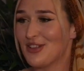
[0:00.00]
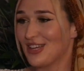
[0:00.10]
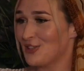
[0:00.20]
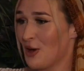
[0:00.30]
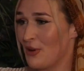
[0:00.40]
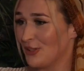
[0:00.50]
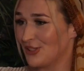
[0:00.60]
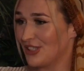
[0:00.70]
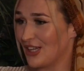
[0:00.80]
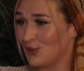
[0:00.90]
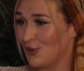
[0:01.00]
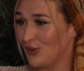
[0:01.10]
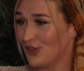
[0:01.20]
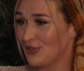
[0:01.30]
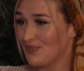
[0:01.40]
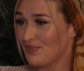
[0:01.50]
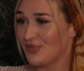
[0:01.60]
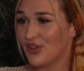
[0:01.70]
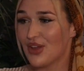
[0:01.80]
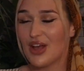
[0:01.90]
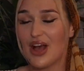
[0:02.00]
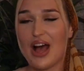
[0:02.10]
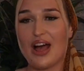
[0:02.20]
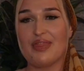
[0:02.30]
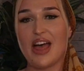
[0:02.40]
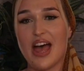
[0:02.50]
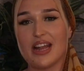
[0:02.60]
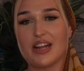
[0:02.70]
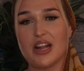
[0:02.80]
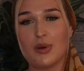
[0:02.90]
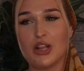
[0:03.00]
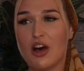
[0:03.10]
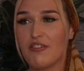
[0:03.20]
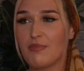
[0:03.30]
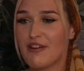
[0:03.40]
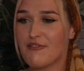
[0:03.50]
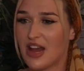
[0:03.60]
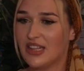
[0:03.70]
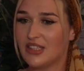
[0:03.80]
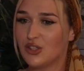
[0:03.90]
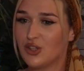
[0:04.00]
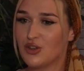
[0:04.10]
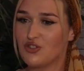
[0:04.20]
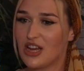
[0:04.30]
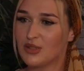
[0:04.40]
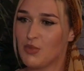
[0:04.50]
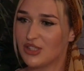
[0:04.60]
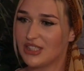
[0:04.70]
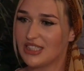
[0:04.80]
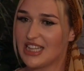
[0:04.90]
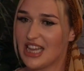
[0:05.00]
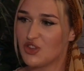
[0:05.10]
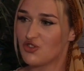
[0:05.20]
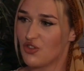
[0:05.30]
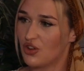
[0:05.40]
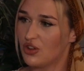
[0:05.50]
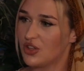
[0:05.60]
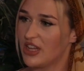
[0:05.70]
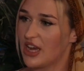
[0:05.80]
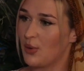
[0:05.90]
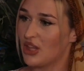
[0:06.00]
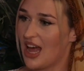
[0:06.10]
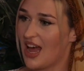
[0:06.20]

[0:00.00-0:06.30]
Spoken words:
So that is not modest at all. And then I know a lot of my friends who dress modestly, they struggle, so they go